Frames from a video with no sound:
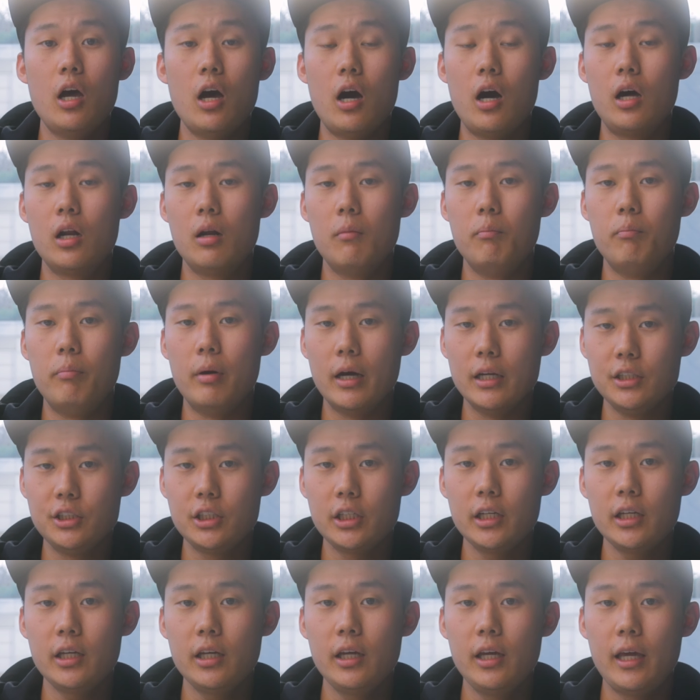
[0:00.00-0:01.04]
on a
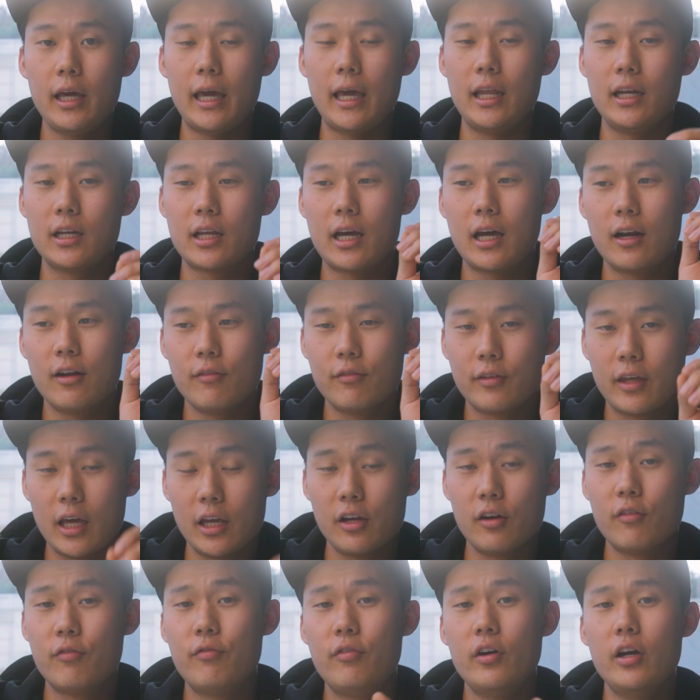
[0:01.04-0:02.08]
budget and kind of get
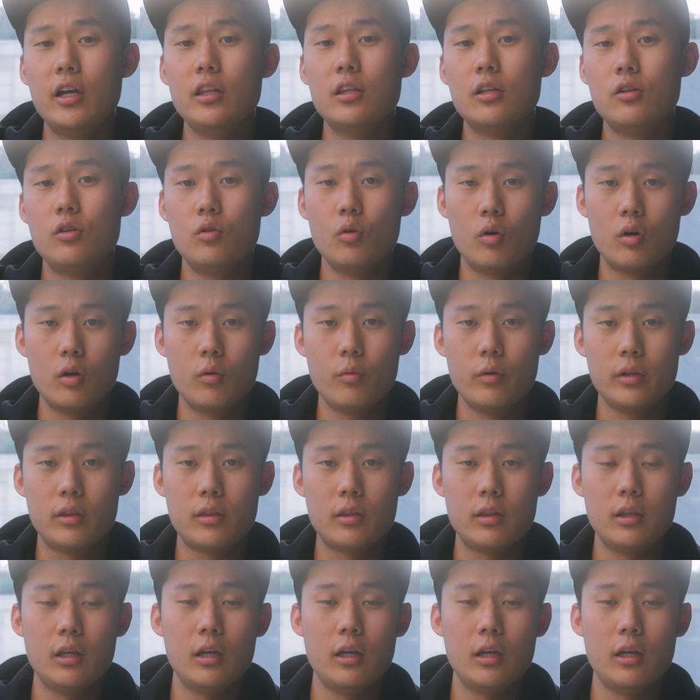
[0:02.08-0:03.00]
your foot in the door with,